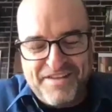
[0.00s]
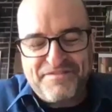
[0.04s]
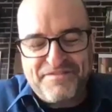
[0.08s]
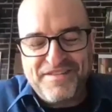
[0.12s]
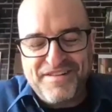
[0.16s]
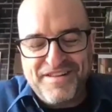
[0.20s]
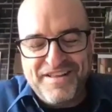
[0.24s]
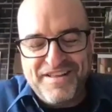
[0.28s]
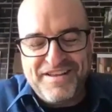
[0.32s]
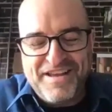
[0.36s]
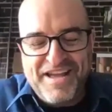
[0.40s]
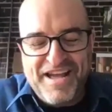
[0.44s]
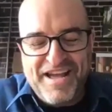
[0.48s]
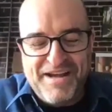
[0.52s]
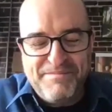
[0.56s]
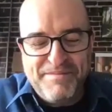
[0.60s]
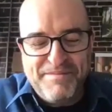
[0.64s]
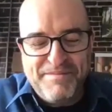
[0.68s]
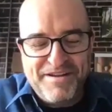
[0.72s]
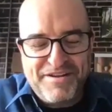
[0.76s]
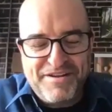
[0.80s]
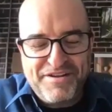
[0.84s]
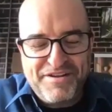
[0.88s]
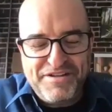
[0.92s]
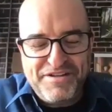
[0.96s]
definitely. Yeah,
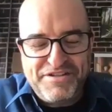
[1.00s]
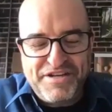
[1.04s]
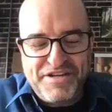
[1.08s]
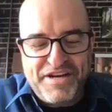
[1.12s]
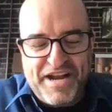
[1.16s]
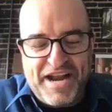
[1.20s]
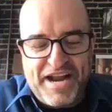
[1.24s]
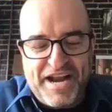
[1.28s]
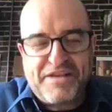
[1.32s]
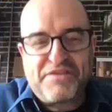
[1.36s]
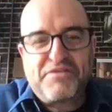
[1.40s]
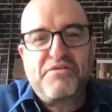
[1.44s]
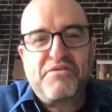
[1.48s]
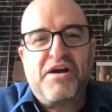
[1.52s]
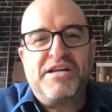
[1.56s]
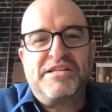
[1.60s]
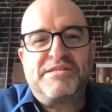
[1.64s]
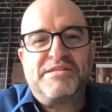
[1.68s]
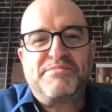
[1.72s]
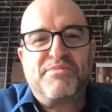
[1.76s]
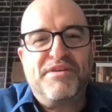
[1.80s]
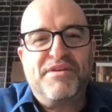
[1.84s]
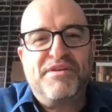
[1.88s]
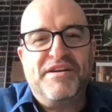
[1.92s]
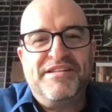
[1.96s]
I'm a good genetic
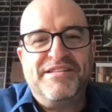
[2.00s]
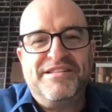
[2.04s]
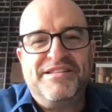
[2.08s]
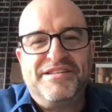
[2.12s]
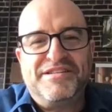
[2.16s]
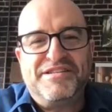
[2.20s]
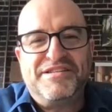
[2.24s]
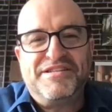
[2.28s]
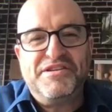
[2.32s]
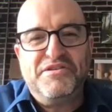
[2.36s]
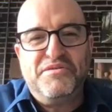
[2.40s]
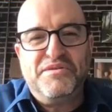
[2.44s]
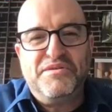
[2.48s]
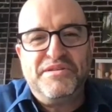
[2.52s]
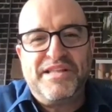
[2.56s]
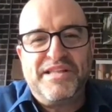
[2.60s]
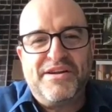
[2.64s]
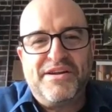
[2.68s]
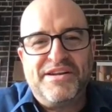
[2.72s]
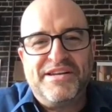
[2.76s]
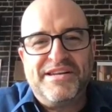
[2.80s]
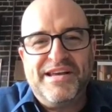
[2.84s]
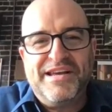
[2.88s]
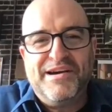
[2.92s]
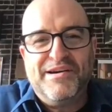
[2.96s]
crossbreed of the two,
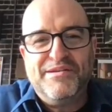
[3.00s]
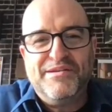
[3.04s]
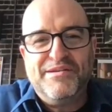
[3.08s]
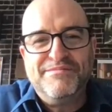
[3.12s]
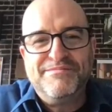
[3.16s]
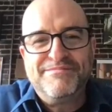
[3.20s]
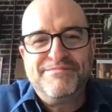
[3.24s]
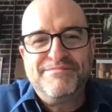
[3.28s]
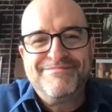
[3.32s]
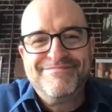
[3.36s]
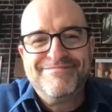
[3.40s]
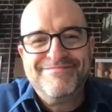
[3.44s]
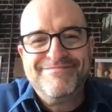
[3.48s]
without a doubt.